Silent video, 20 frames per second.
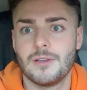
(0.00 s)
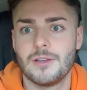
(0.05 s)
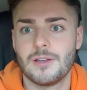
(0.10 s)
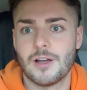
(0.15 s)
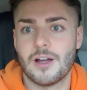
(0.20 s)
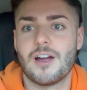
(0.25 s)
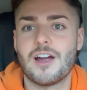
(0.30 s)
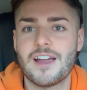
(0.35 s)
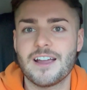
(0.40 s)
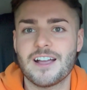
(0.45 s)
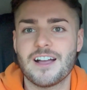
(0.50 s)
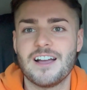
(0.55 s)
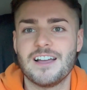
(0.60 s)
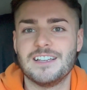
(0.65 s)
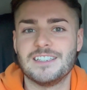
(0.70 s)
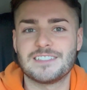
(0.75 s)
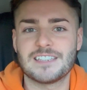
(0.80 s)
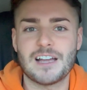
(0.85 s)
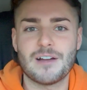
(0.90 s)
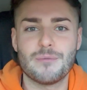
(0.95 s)
All right,
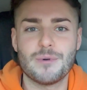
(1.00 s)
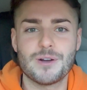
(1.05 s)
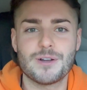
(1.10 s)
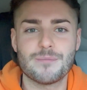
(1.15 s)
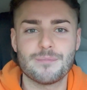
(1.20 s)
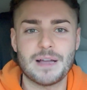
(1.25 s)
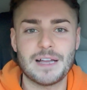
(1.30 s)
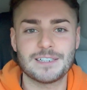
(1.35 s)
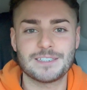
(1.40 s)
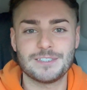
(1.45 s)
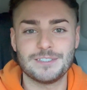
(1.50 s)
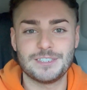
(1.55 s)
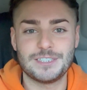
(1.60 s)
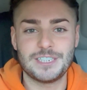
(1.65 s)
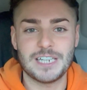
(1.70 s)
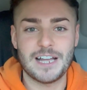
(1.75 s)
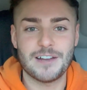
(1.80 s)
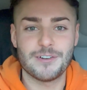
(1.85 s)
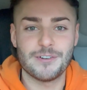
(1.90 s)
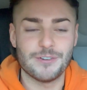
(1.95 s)
guys, and welcome back to the
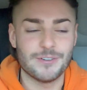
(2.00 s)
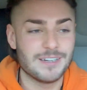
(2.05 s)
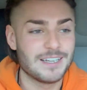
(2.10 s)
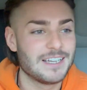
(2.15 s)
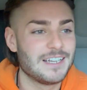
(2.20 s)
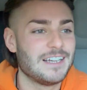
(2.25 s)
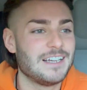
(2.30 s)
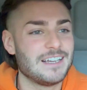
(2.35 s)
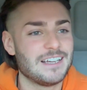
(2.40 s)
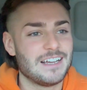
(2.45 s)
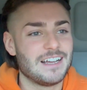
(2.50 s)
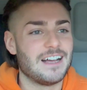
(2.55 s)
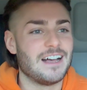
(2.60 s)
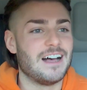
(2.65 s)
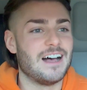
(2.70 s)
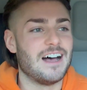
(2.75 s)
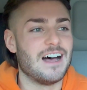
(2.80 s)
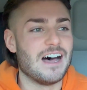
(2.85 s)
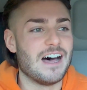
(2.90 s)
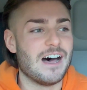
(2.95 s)
channel.
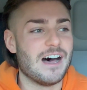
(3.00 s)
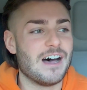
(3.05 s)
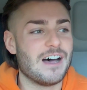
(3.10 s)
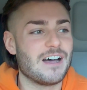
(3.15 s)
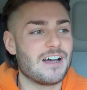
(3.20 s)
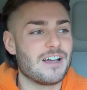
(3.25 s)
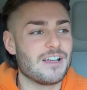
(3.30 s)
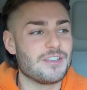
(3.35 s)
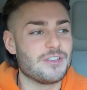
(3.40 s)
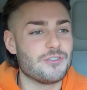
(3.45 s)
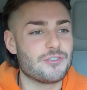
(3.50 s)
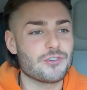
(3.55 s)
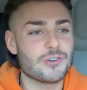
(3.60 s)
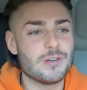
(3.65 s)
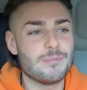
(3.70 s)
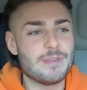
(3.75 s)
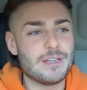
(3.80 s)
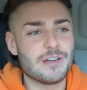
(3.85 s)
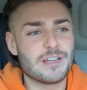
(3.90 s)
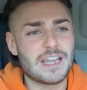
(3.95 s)
You
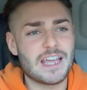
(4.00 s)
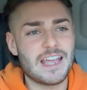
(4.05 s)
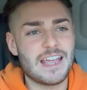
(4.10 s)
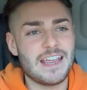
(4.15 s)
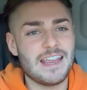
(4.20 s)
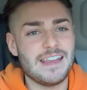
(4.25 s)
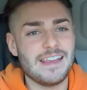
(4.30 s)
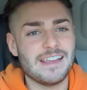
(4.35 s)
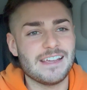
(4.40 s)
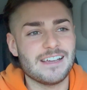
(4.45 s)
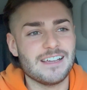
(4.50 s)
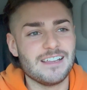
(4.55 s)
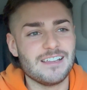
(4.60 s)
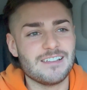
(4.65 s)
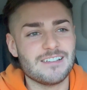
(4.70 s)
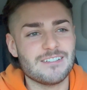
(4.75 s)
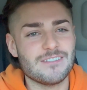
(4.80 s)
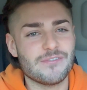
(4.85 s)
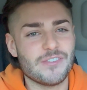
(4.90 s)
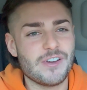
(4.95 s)
join me on a
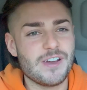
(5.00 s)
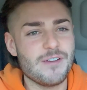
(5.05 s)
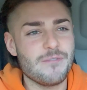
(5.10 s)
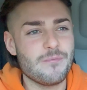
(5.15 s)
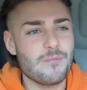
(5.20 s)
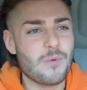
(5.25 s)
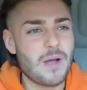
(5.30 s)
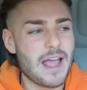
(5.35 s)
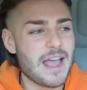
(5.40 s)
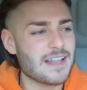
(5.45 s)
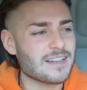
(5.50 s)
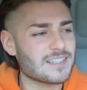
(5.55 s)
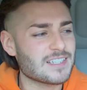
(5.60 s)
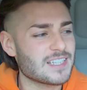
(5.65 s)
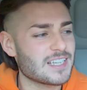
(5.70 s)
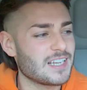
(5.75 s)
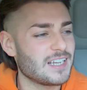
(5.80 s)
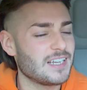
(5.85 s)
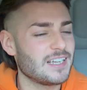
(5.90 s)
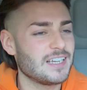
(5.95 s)
very
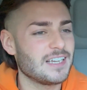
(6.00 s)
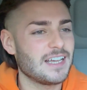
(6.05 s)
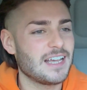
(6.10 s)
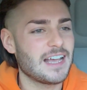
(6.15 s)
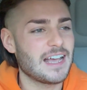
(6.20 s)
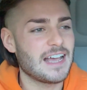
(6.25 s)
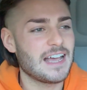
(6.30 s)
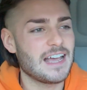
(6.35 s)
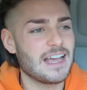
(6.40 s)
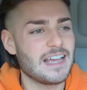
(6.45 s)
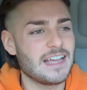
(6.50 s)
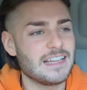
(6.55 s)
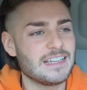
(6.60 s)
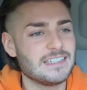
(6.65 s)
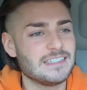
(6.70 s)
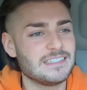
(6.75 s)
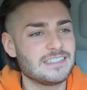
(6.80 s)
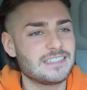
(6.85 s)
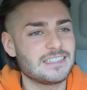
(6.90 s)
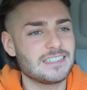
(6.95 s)
wet
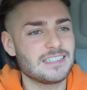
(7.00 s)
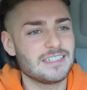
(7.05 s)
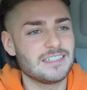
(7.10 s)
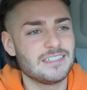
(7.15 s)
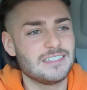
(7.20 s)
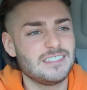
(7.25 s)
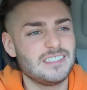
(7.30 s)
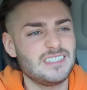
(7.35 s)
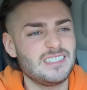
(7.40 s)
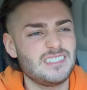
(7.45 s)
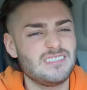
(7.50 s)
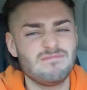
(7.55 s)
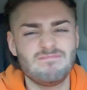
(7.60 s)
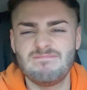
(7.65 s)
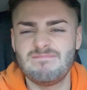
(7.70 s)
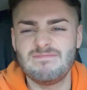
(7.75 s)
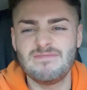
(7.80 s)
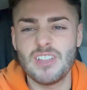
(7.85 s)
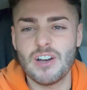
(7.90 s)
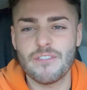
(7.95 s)
and
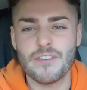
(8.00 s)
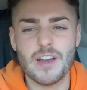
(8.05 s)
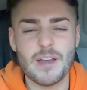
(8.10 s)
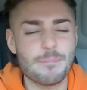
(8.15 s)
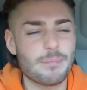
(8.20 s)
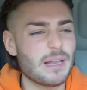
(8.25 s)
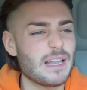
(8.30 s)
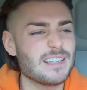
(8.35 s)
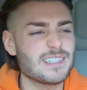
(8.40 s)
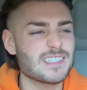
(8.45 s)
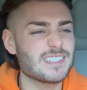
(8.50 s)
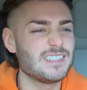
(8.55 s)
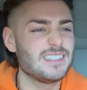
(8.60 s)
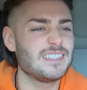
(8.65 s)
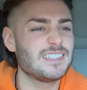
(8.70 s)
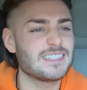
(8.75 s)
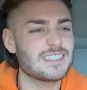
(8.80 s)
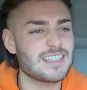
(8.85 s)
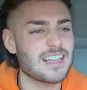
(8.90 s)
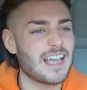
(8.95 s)
not very
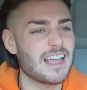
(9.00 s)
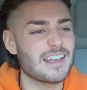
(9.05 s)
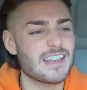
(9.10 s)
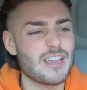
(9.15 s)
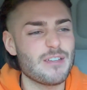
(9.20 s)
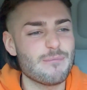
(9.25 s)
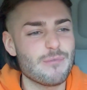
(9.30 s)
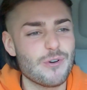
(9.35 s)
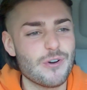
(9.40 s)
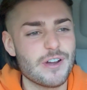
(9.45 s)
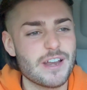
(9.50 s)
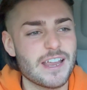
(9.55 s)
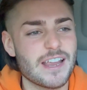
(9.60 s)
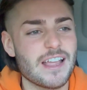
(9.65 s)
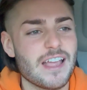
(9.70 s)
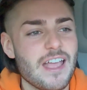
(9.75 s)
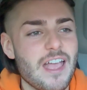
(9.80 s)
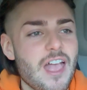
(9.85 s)
pleasant Saturday morning.